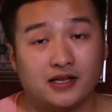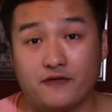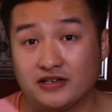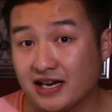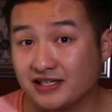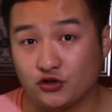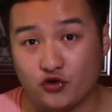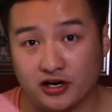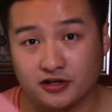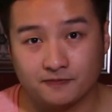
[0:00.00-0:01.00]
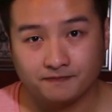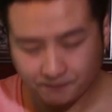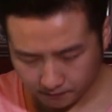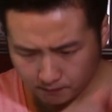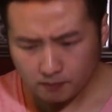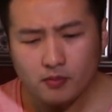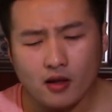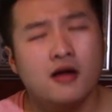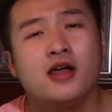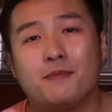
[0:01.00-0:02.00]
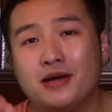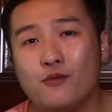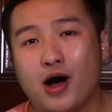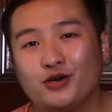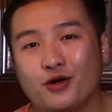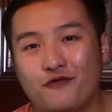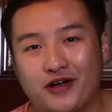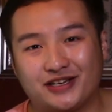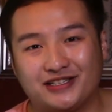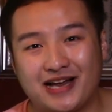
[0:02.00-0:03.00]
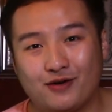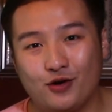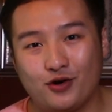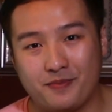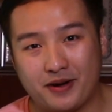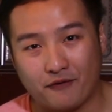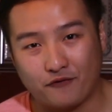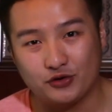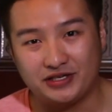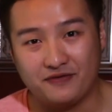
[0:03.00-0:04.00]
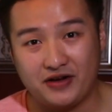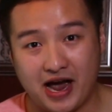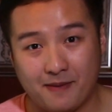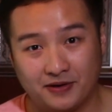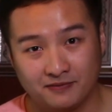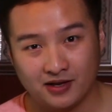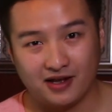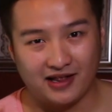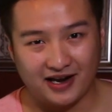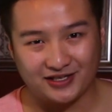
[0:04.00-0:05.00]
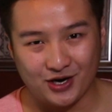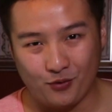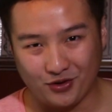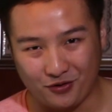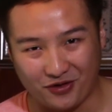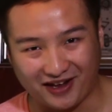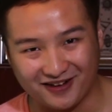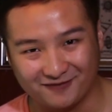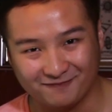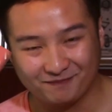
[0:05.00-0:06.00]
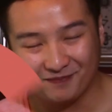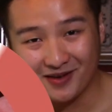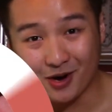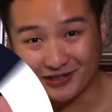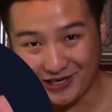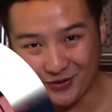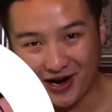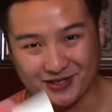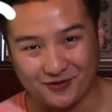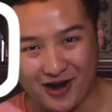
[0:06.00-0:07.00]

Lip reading: their fantastic drinks. Meanwhile, don't forget to download the Big Review TV app and let us know what you think. I'll see you guys